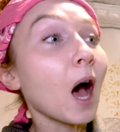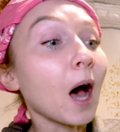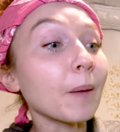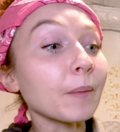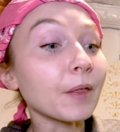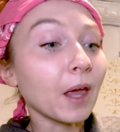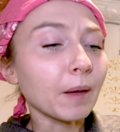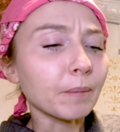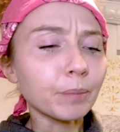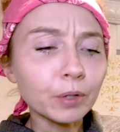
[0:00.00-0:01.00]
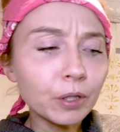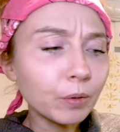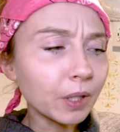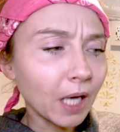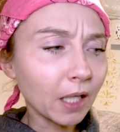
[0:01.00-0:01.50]
Um, they
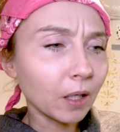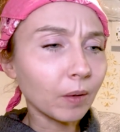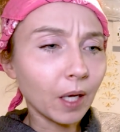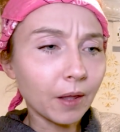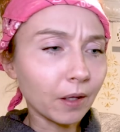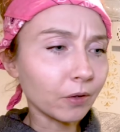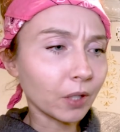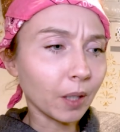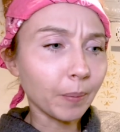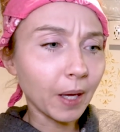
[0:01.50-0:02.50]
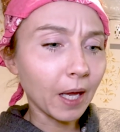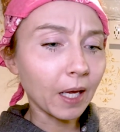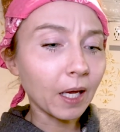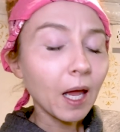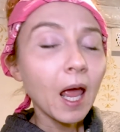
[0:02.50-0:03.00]
blue and yellow, and I think there's like a
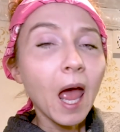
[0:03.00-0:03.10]
pink.